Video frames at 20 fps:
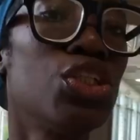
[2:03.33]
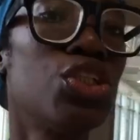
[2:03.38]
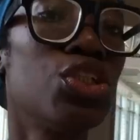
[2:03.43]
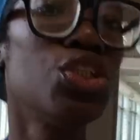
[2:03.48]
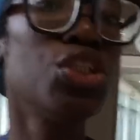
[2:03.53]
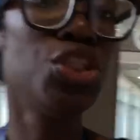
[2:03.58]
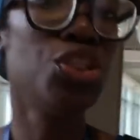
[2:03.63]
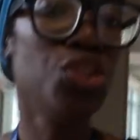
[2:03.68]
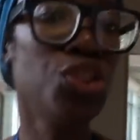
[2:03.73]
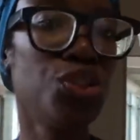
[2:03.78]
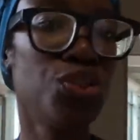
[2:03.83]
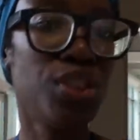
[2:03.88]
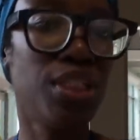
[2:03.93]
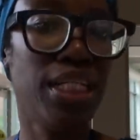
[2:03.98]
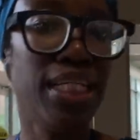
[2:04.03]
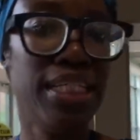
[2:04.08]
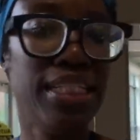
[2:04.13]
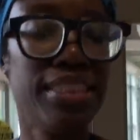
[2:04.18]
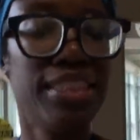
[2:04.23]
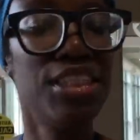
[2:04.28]
So
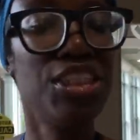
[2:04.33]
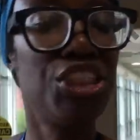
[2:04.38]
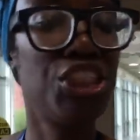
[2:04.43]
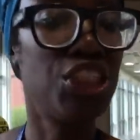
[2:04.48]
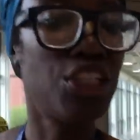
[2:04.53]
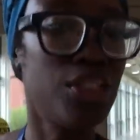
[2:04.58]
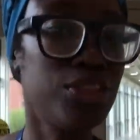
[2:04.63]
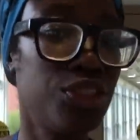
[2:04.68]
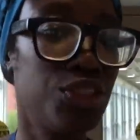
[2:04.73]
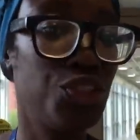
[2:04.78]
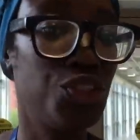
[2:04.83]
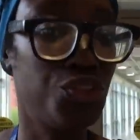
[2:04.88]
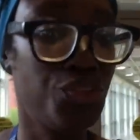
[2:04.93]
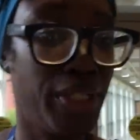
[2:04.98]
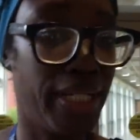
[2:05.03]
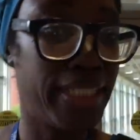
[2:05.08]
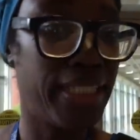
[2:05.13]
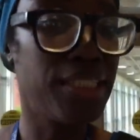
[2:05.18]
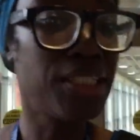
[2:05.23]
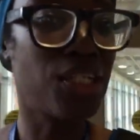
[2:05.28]
usually the short
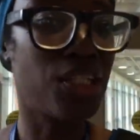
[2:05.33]
training